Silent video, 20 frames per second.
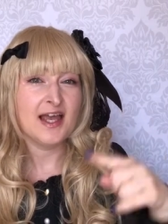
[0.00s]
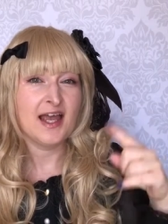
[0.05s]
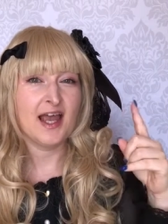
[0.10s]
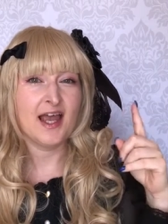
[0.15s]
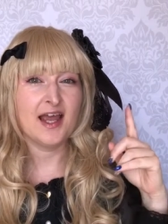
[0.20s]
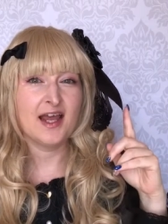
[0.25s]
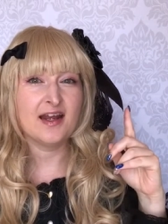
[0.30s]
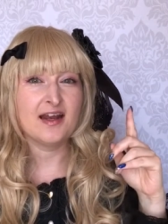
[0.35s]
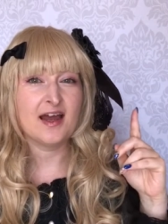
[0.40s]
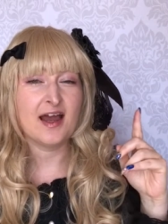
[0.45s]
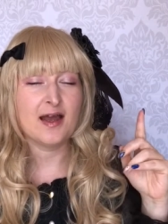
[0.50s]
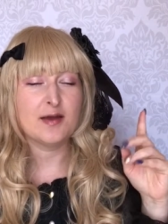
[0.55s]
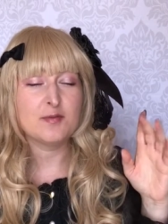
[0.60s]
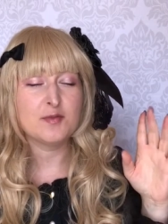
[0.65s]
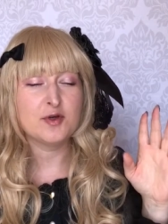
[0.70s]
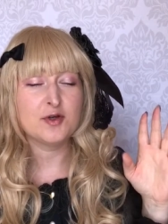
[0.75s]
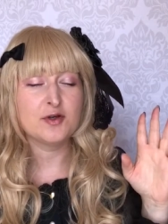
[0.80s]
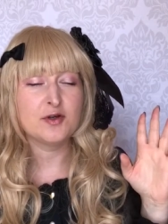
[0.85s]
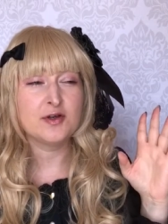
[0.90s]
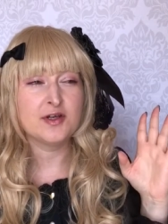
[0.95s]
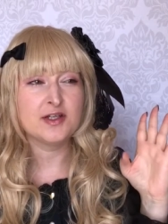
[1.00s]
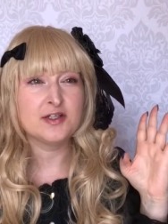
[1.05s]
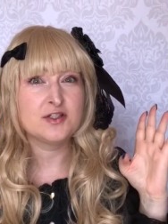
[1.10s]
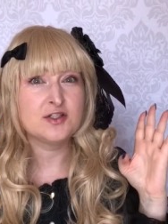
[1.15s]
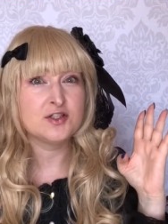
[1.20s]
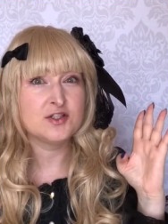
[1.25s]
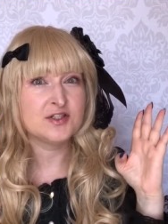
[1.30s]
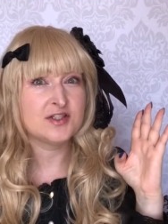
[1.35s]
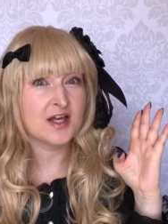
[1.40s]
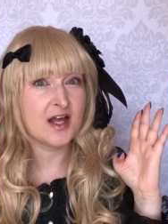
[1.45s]
and I'm going
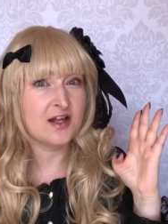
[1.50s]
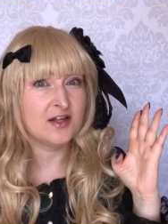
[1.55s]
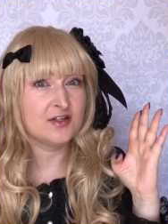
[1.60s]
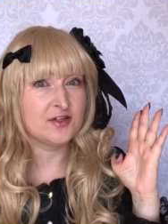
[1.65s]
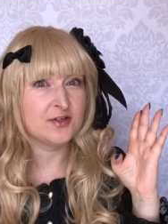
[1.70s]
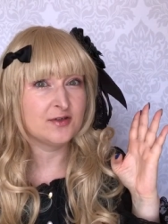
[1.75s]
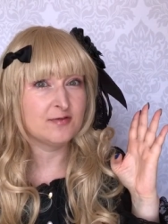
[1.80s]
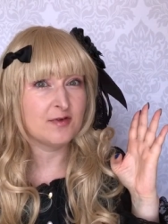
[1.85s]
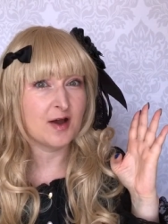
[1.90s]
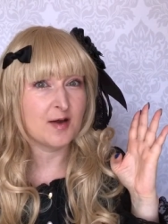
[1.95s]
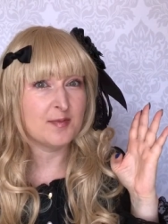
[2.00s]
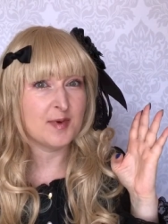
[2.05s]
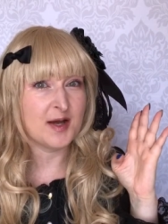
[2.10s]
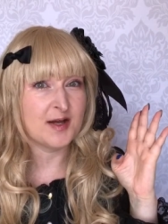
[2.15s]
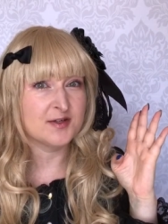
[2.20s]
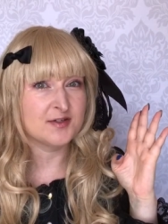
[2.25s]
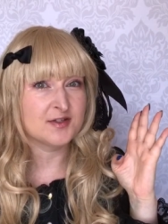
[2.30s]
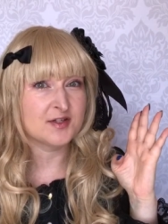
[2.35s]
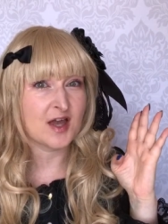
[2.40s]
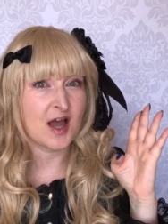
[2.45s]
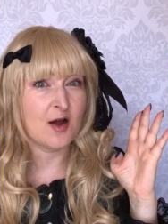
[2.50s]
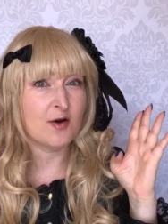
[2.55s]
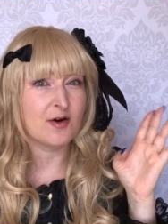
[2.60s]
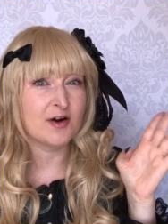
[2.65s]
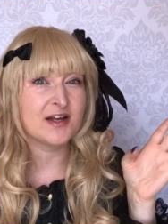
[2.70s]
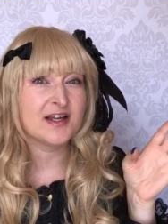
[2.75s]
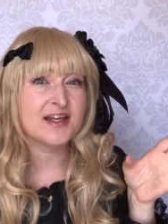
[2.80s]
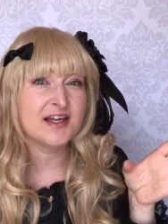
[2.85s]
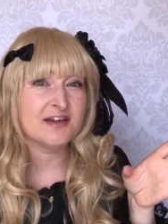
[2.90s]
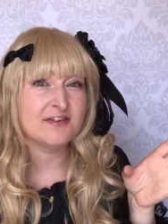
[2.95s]
to tell you about
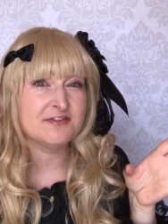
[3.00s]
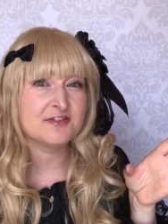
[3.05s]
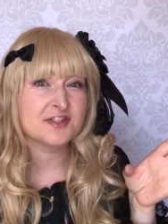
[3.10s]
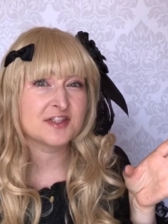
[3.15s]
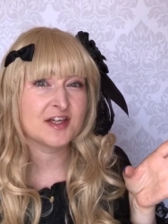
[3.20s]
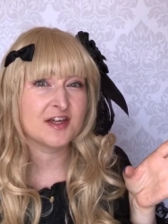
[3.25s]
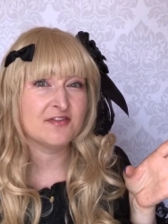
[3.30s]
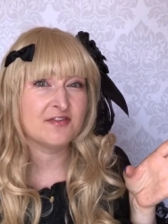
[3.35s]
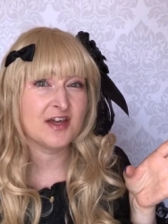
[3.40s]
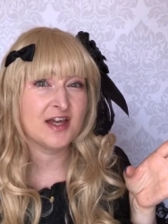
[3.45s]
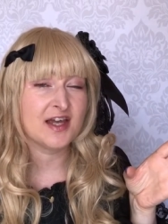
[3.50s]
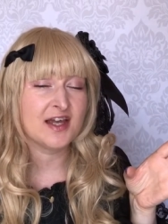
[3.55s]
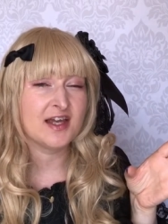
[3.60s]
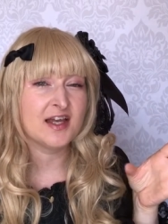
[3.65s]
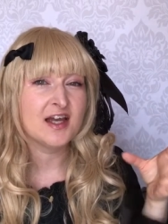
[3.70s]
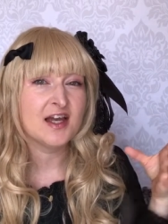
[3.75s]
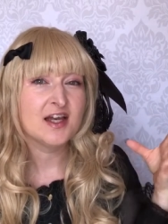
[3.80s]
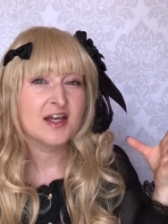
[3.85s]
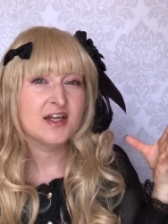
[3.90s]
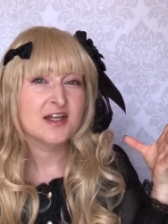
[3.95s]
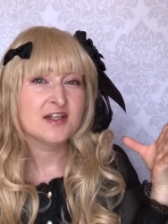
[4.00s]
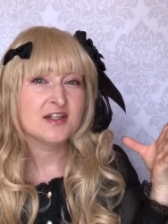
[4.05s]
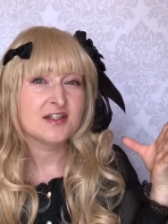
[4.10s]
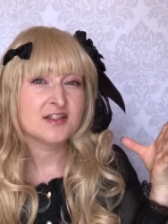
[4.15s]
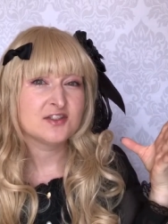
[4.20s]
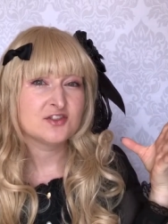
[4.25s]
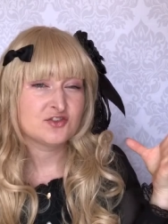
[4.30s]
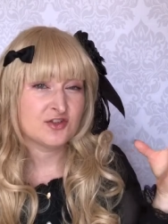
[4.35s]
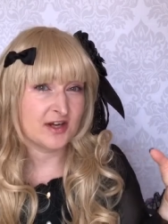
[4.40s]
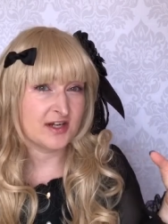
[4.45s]
our gift giving
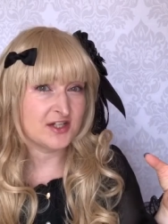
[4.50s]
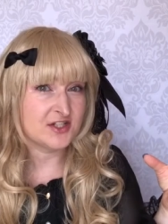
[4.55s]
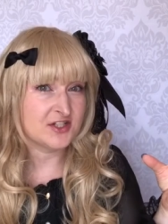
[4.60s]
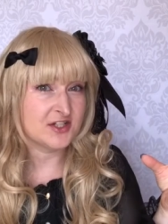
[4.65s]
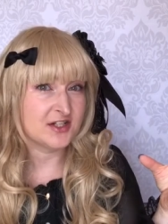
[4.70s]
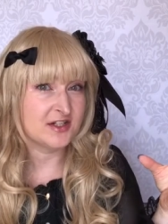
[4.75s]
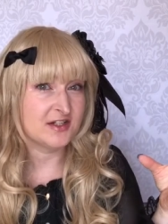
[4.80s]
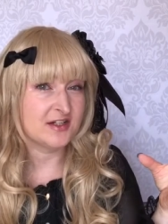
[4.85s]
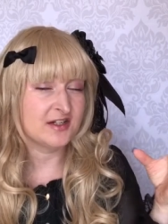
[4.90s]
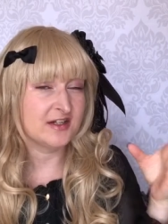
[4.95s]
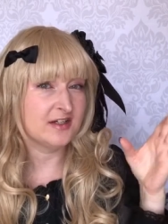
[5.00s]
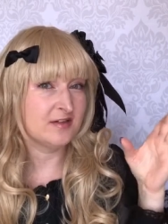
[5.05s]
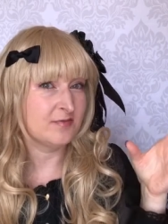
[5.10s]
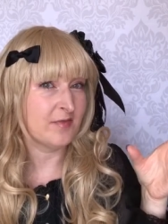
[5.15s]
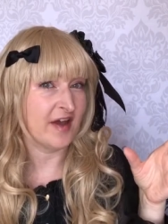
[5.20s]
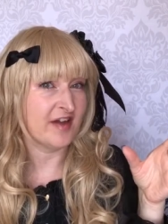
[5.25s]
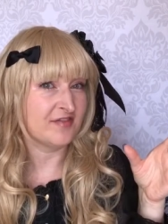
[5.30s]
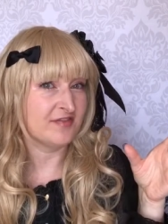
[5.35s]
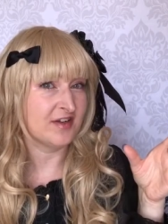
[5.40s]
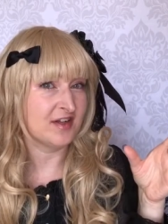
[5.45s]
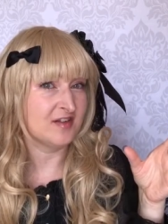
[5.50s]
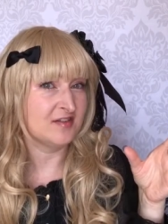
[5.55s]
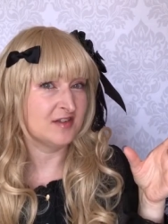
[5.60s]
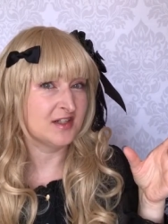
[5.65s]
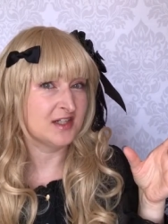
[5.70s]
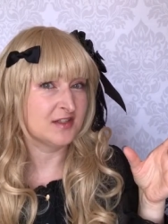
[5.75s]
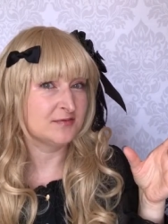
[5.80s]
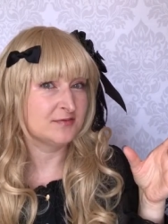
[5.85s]
tradition in my family.